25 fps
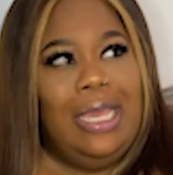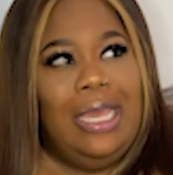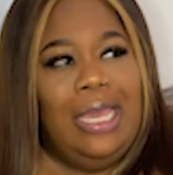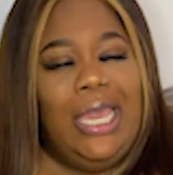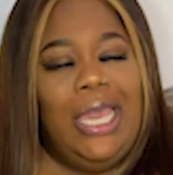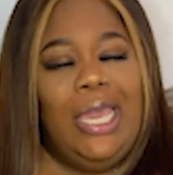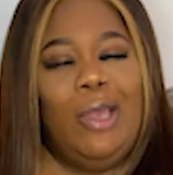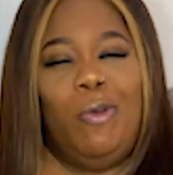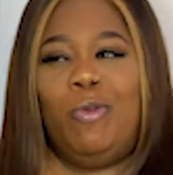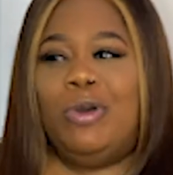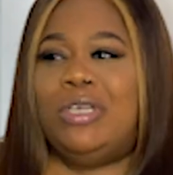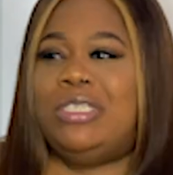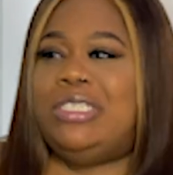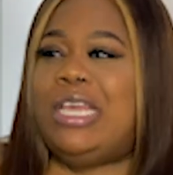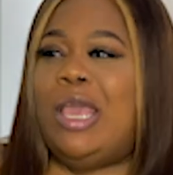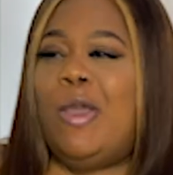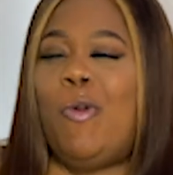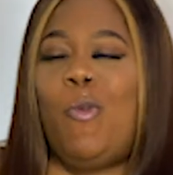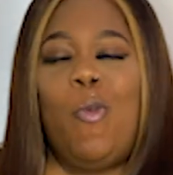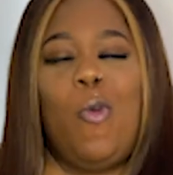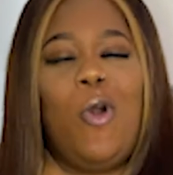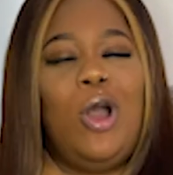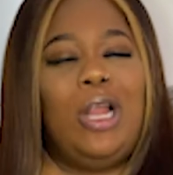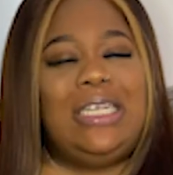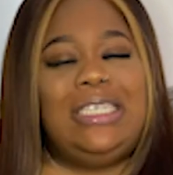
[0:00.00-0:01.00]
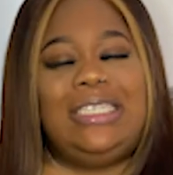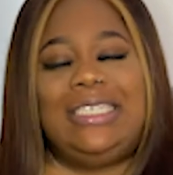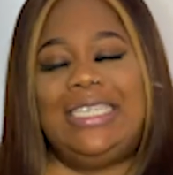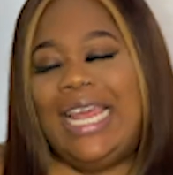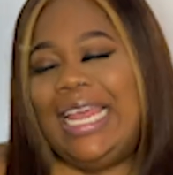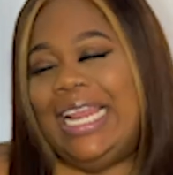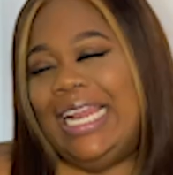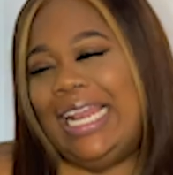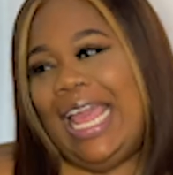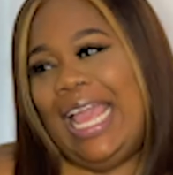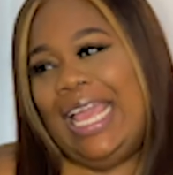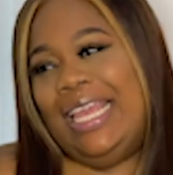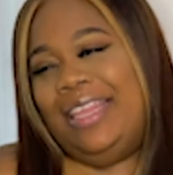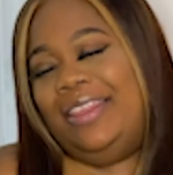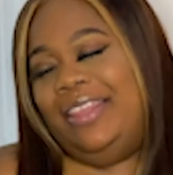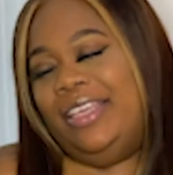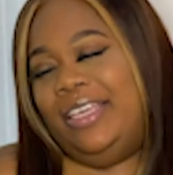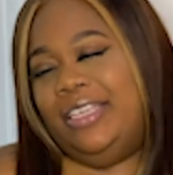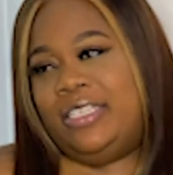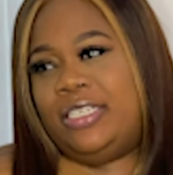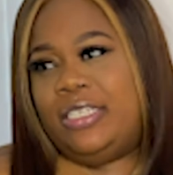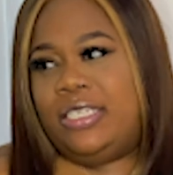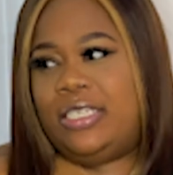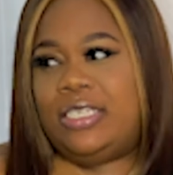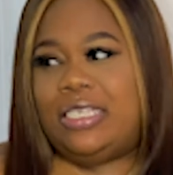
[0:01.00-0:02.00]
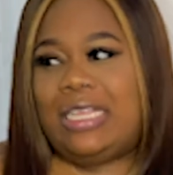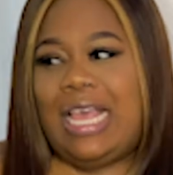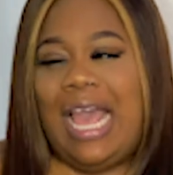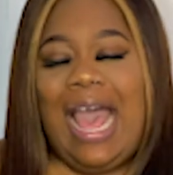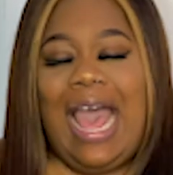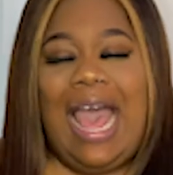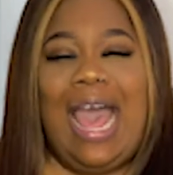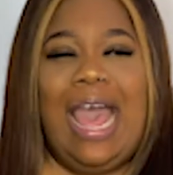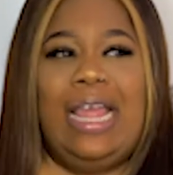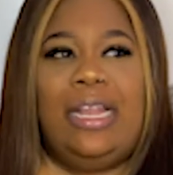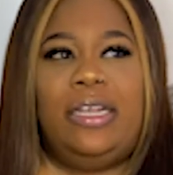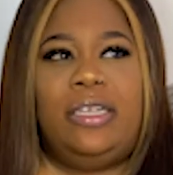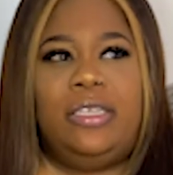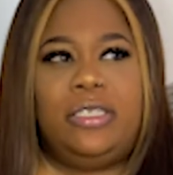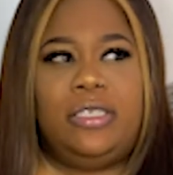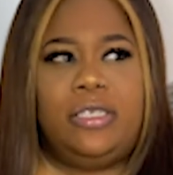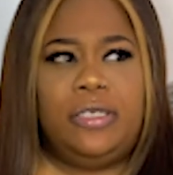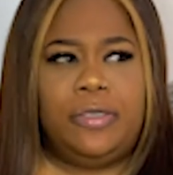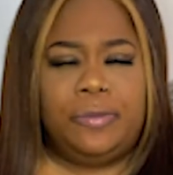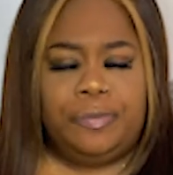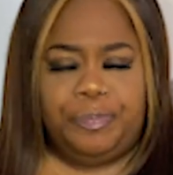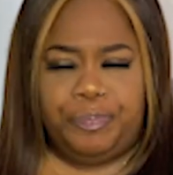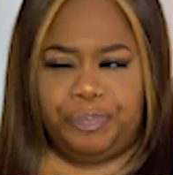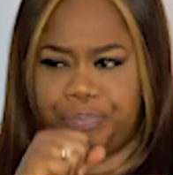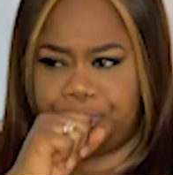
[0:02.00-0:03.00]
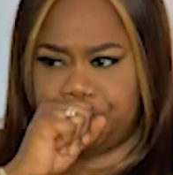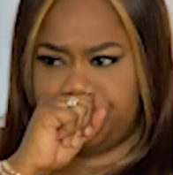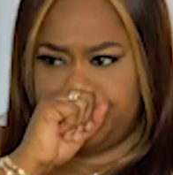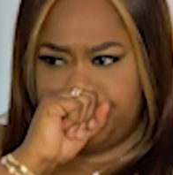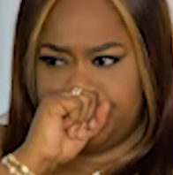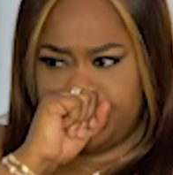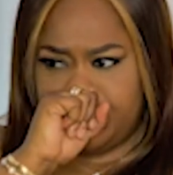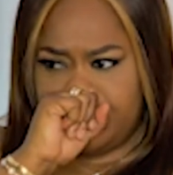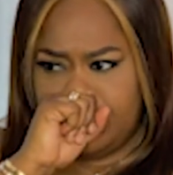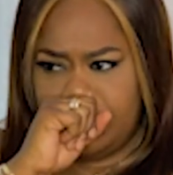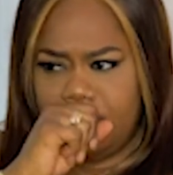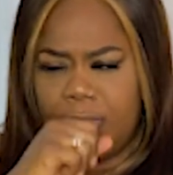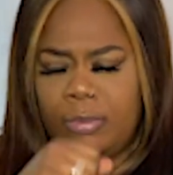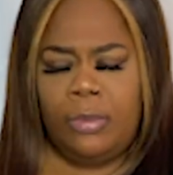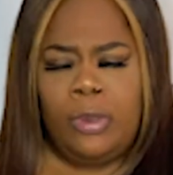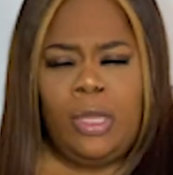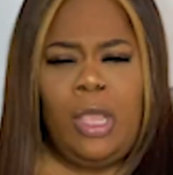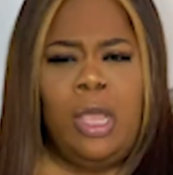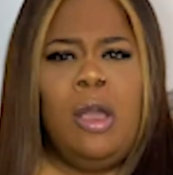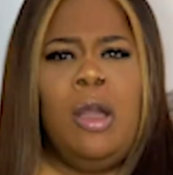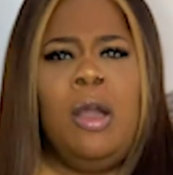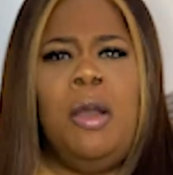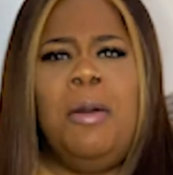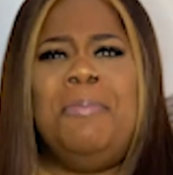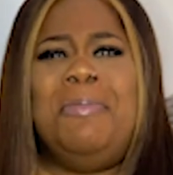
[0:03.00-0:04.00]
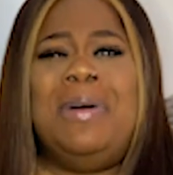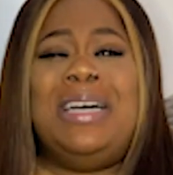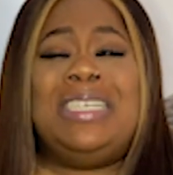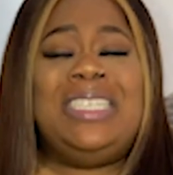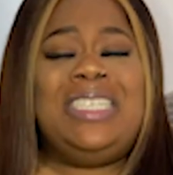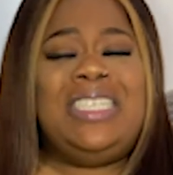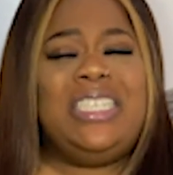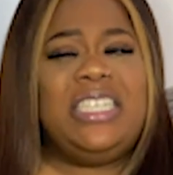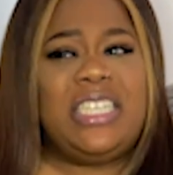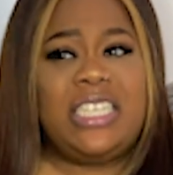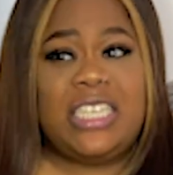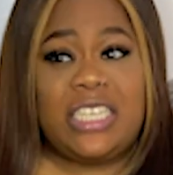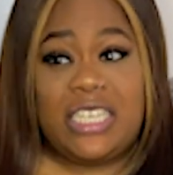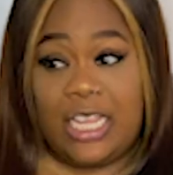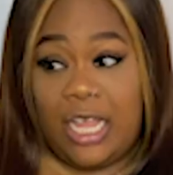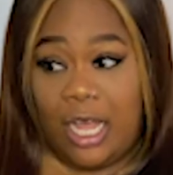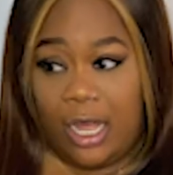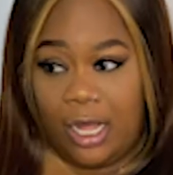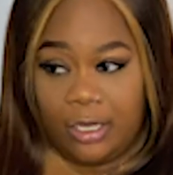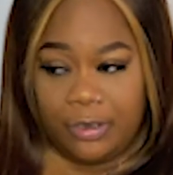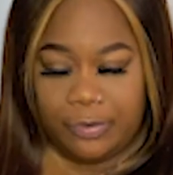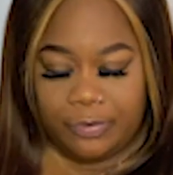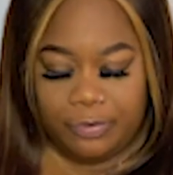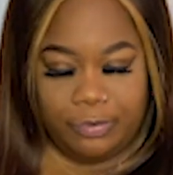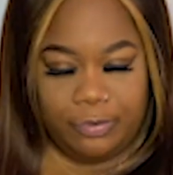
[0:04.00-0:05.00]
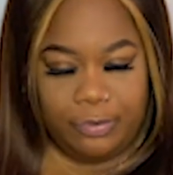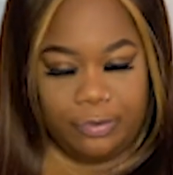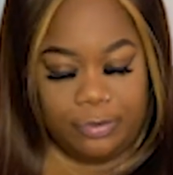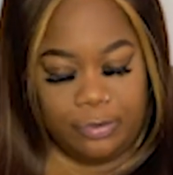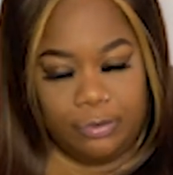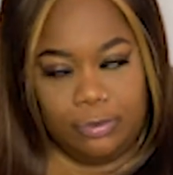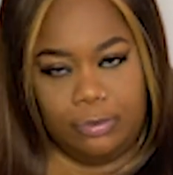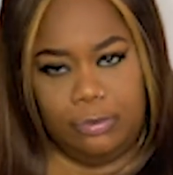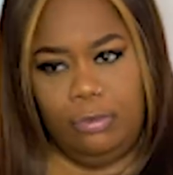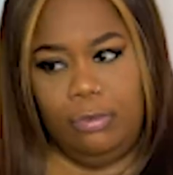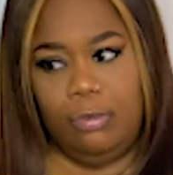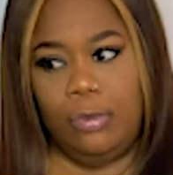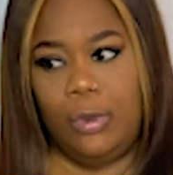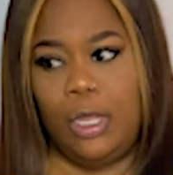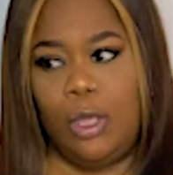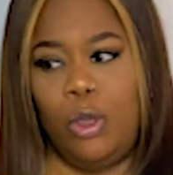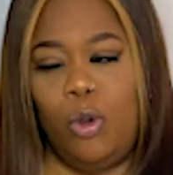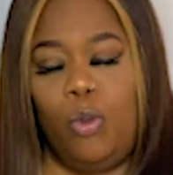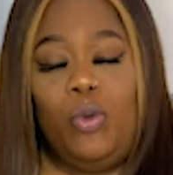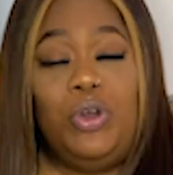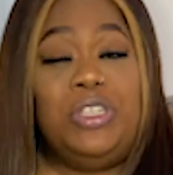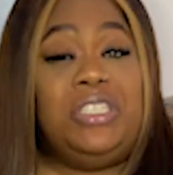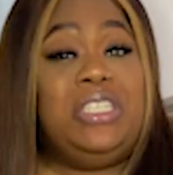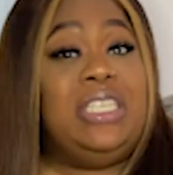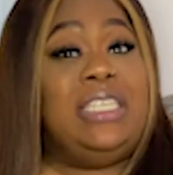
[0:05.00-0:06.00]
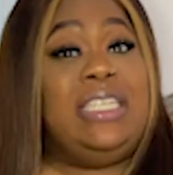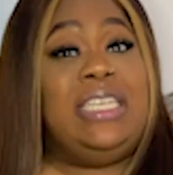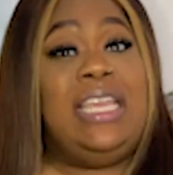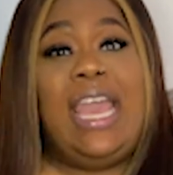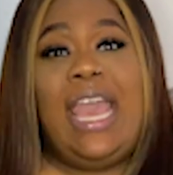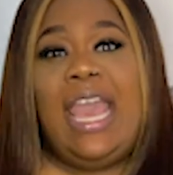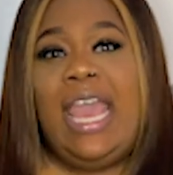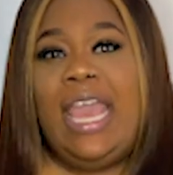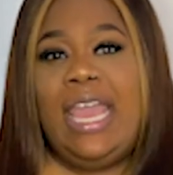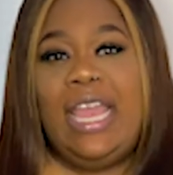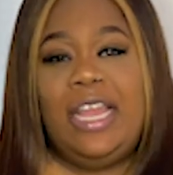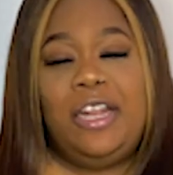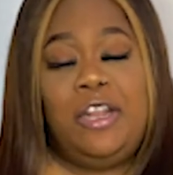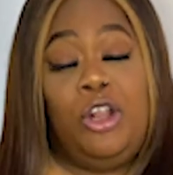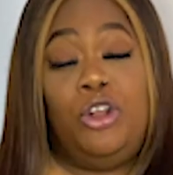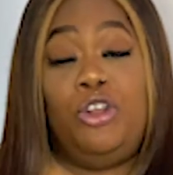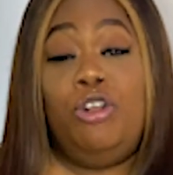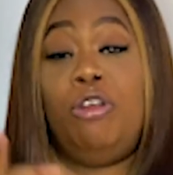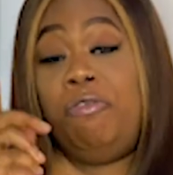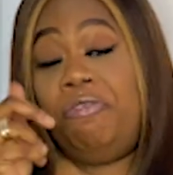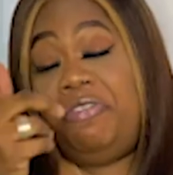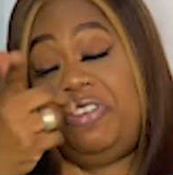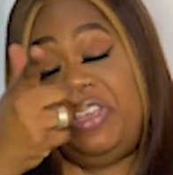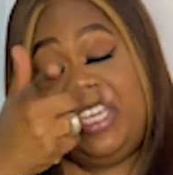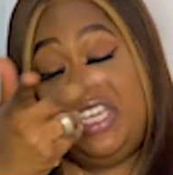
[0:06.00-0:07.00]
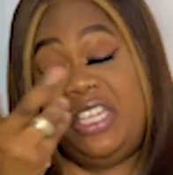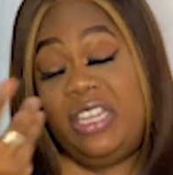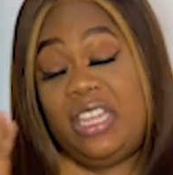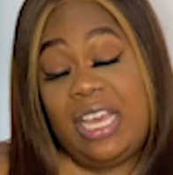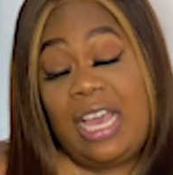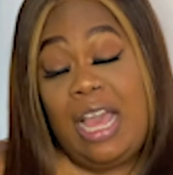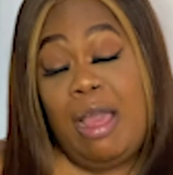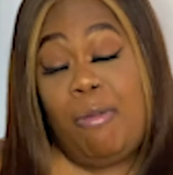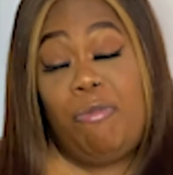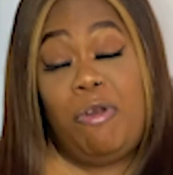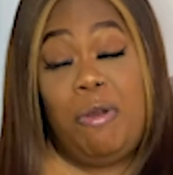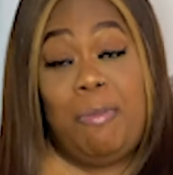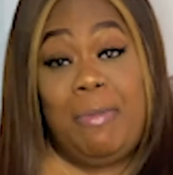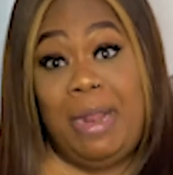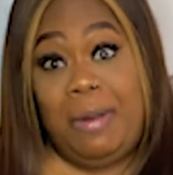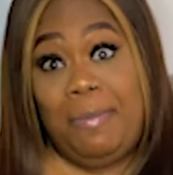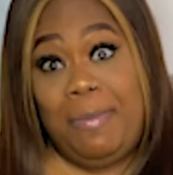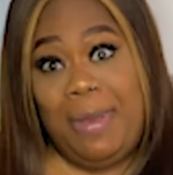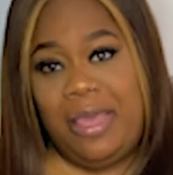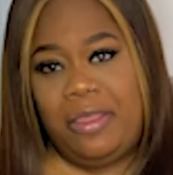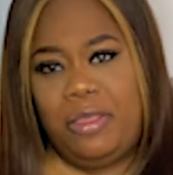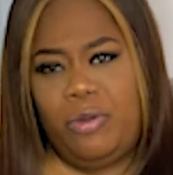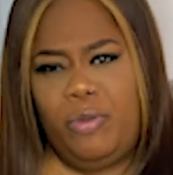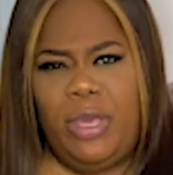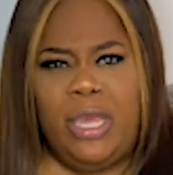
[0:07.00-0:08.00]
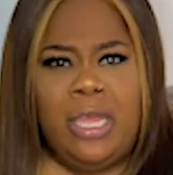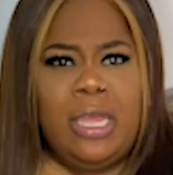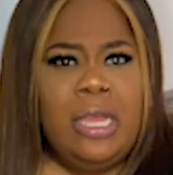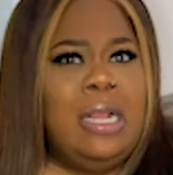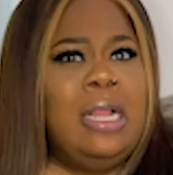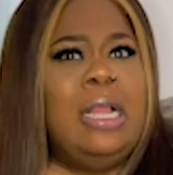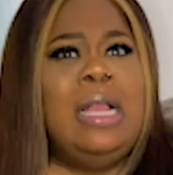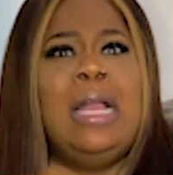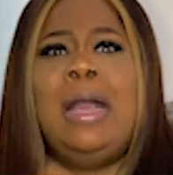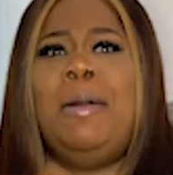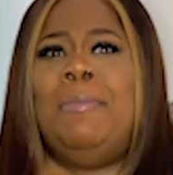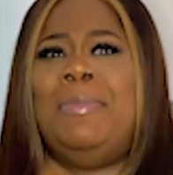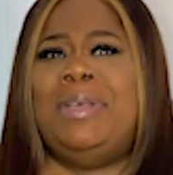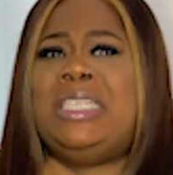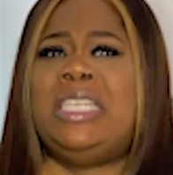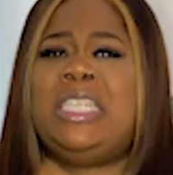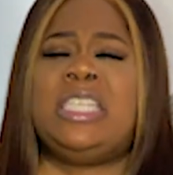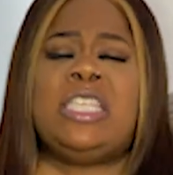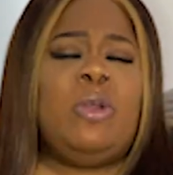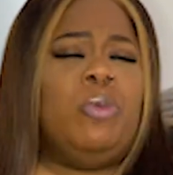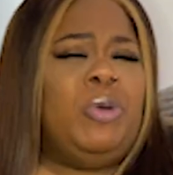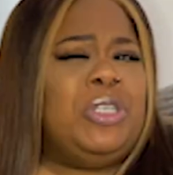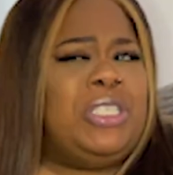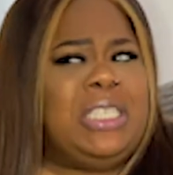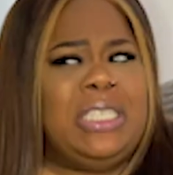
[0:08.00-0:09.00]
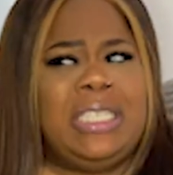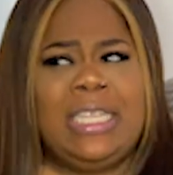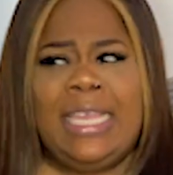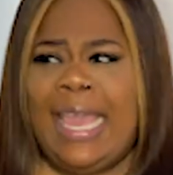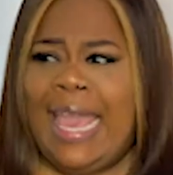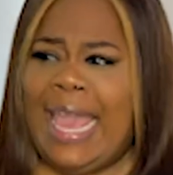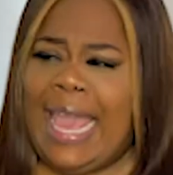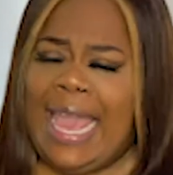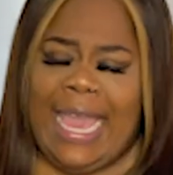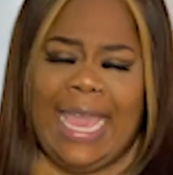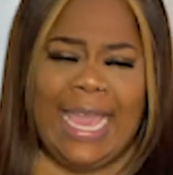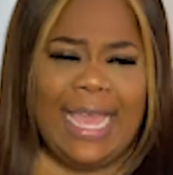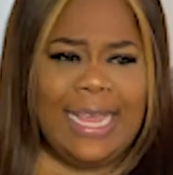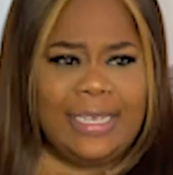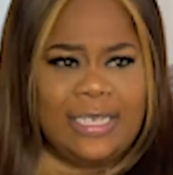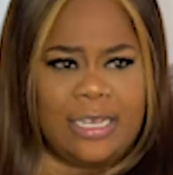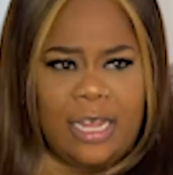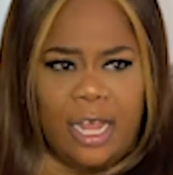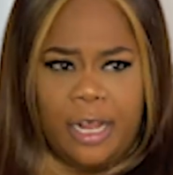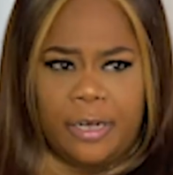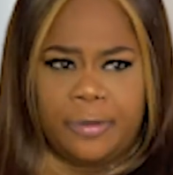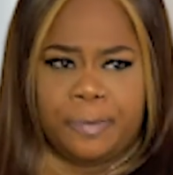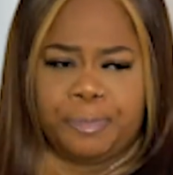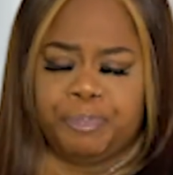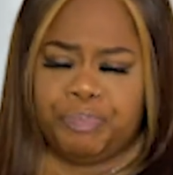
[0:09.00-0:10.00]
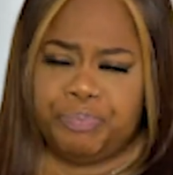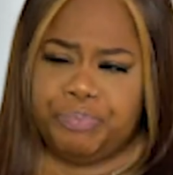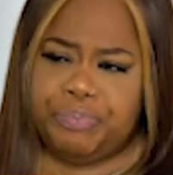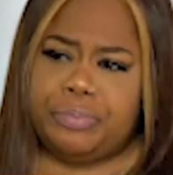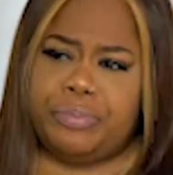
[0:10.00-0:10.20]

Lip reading: It was a one day like this and my sister wanted to get her hair done. Not Vicky the cameraman, by the way. My sister wanted to get her hair done.